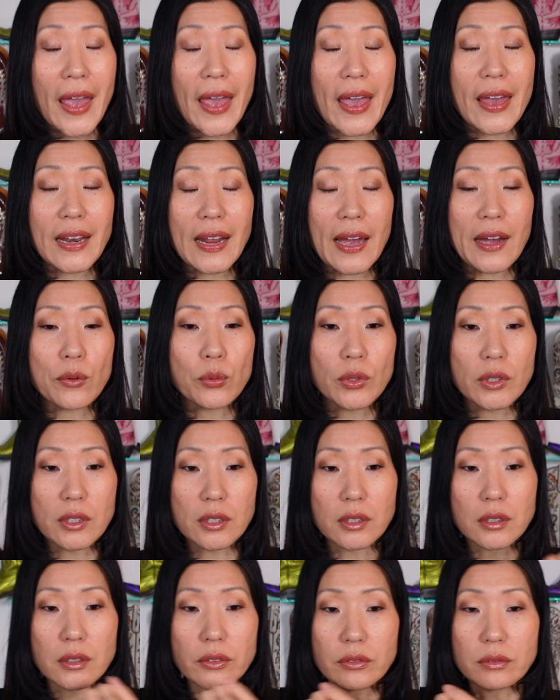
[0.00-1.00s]
And I
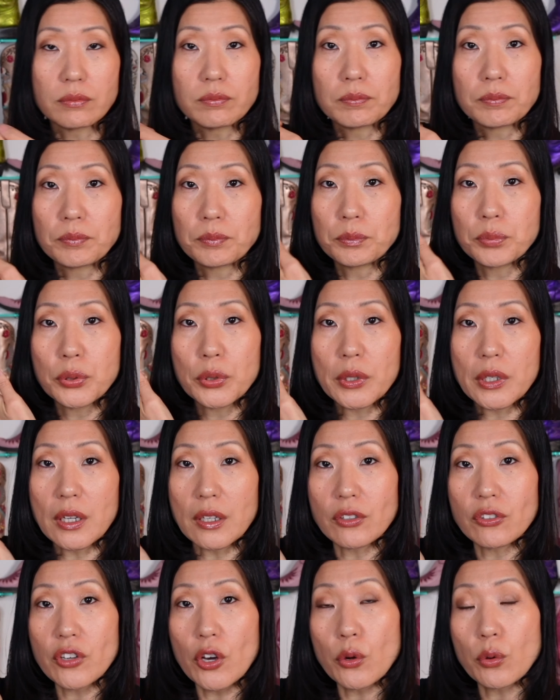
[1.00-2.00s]
will put
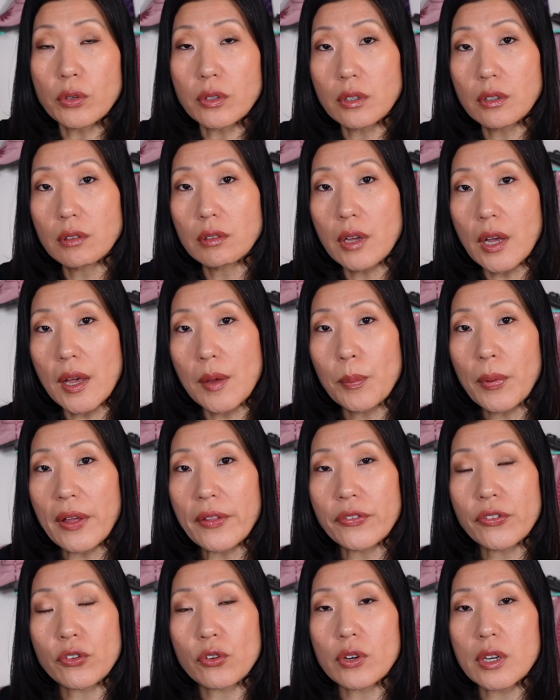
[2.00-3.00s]
a total up
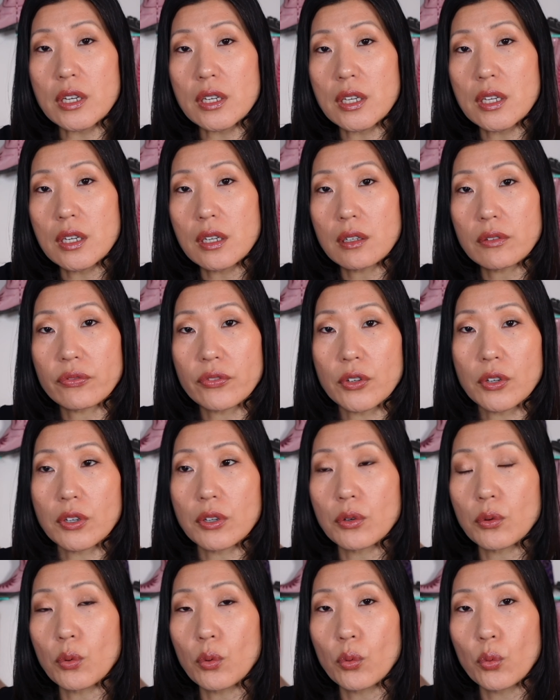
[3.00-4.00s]
on screen here
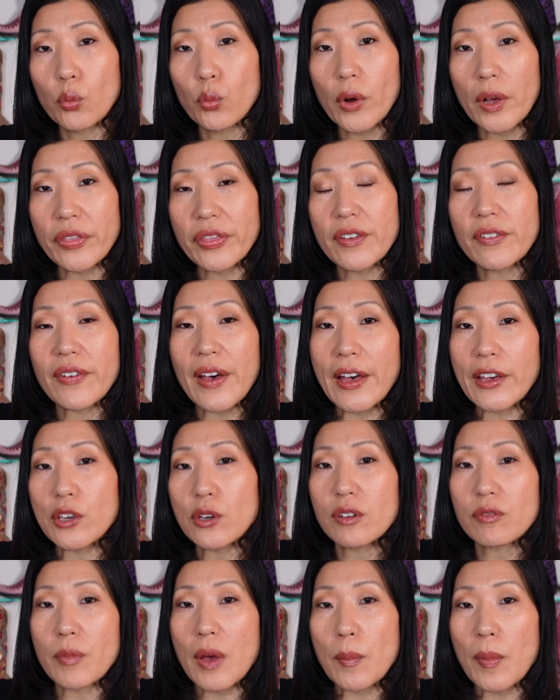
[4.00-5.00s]
for what the
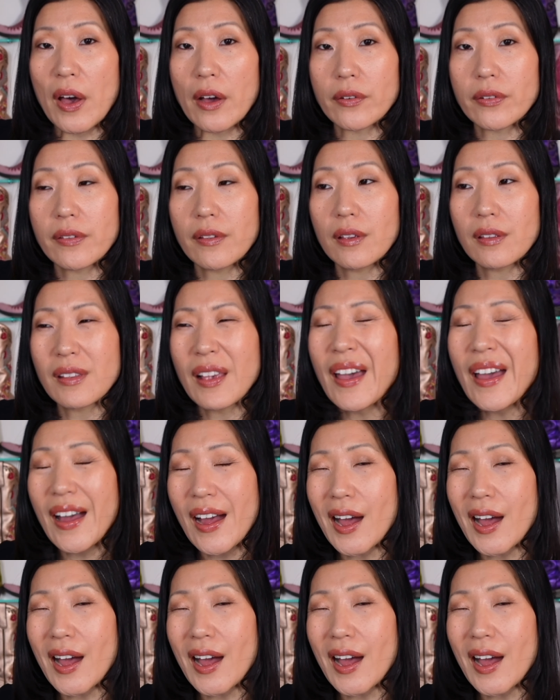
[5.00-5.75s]
value of my box is.